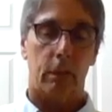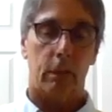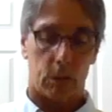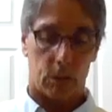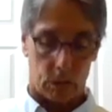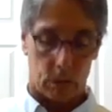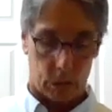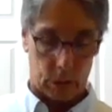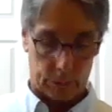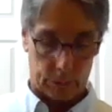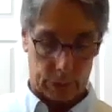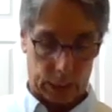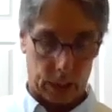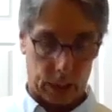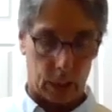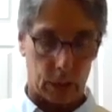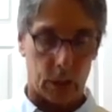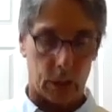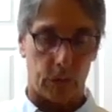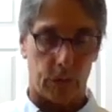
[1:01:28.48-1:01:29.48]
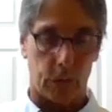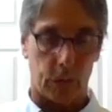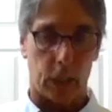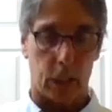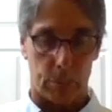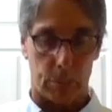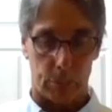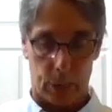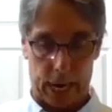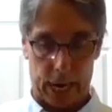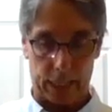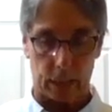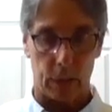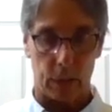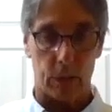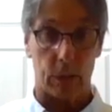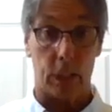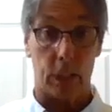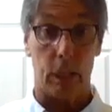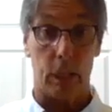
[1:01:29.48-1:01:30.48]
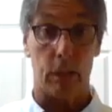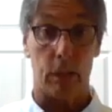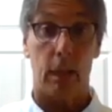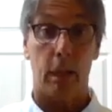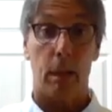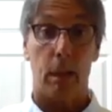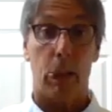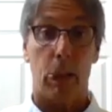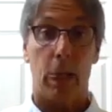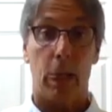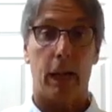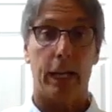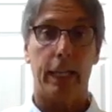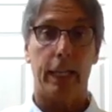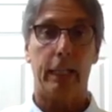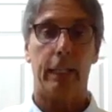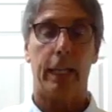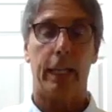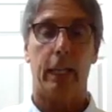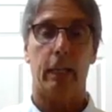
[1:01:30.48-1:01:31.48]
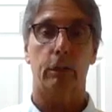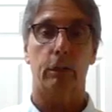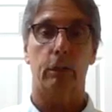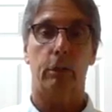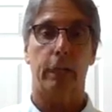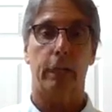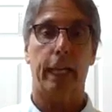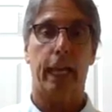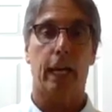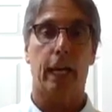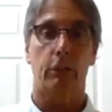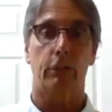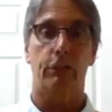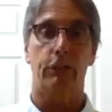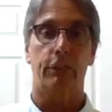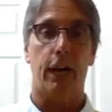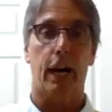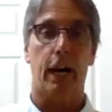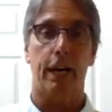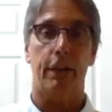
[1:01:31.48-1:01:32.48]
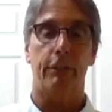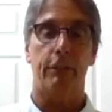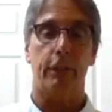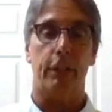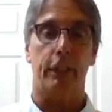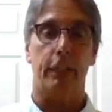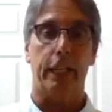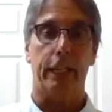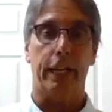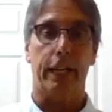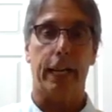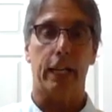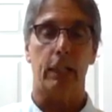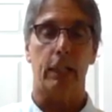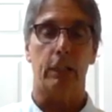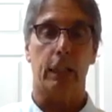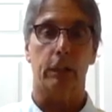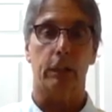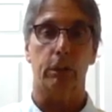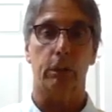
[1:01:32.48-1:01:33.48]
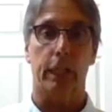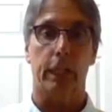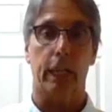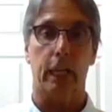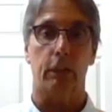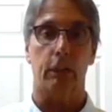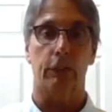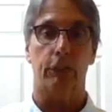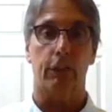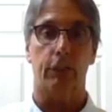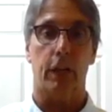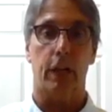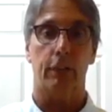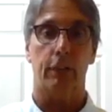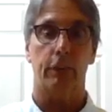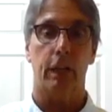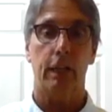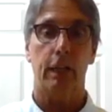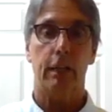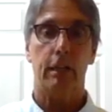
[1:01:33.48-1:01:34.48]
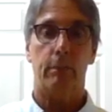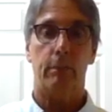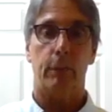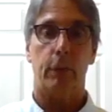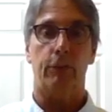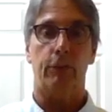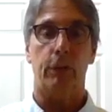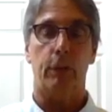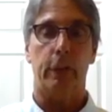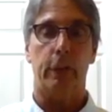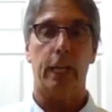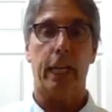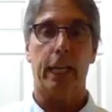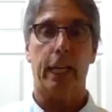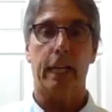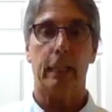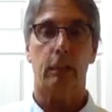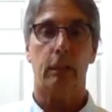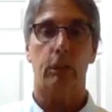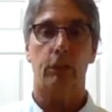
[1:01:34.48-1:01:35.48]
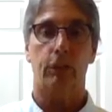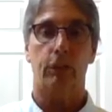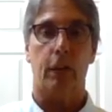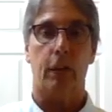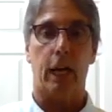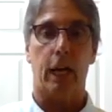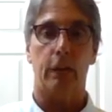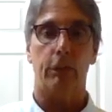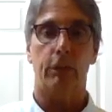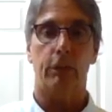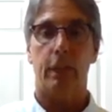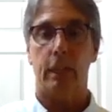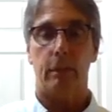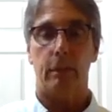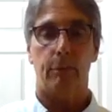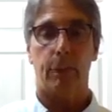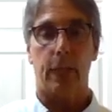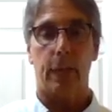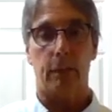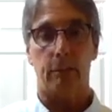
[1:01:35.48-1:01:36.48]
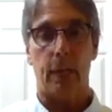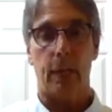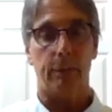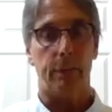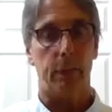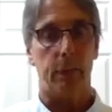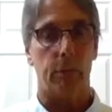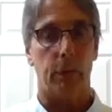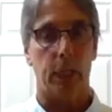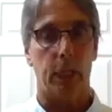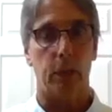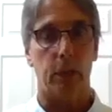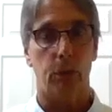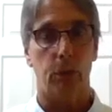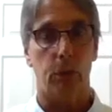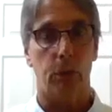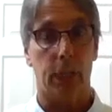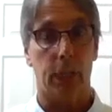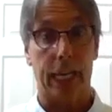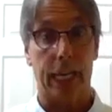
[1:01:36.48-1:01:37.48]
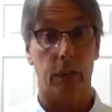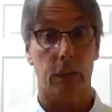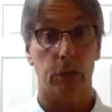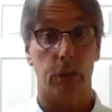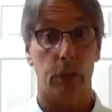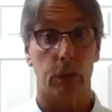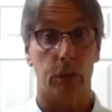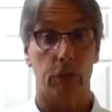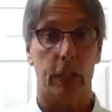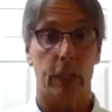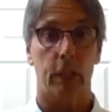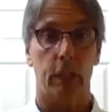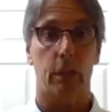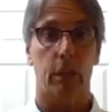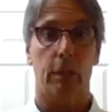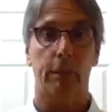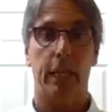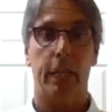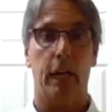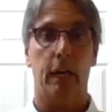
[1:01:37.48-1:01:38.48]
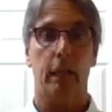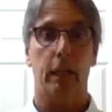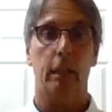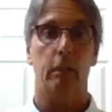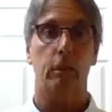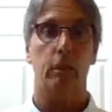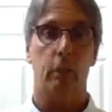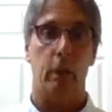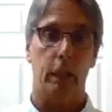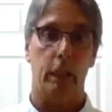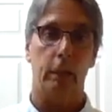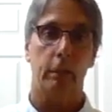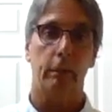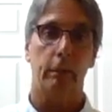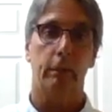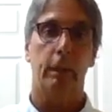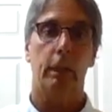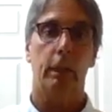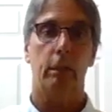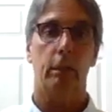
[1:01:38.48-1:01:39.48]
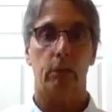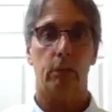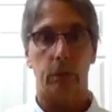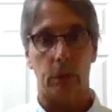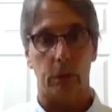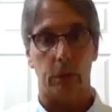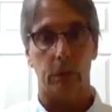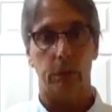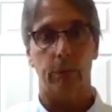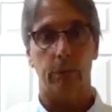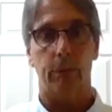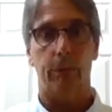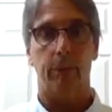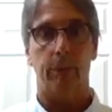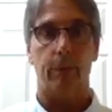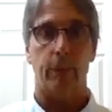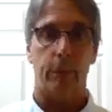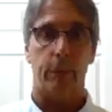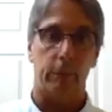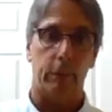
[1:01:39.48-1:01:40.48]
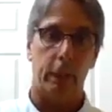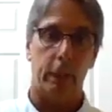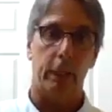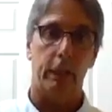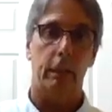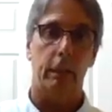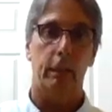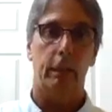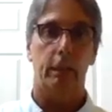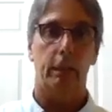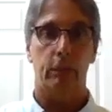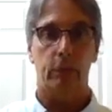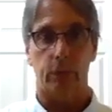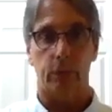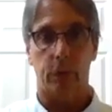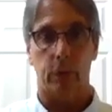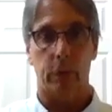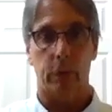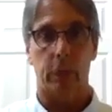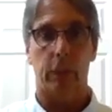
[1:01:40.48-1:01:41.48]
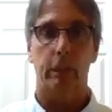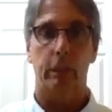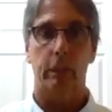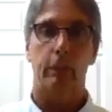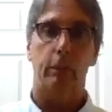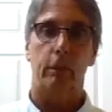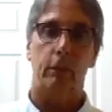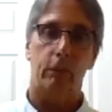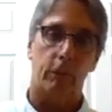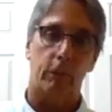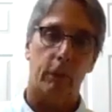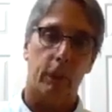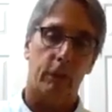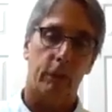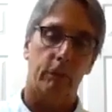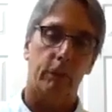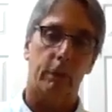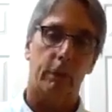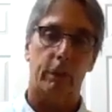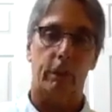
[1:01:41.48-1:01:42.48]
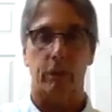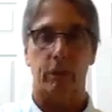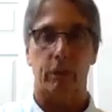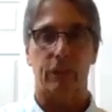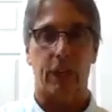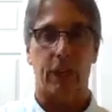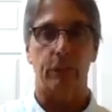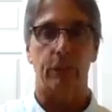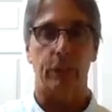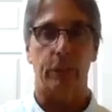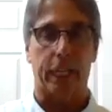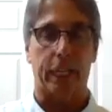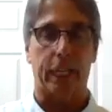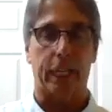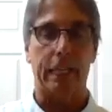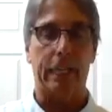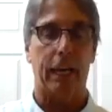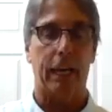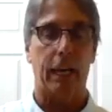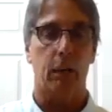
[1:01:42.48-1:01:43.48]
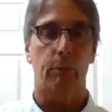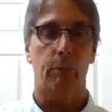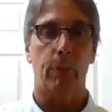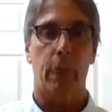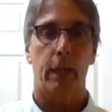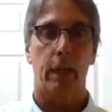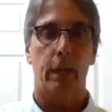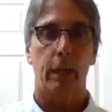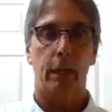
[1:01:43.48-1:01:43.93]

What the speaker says: So something else, if you're going to practice these, I inhale to a count of 5 and then exhale to a count of 5. If you can't get to 5, then maybe you want to do a count to 3. So I'm counting 1, 2, 3, 4, 5. A 5-second count.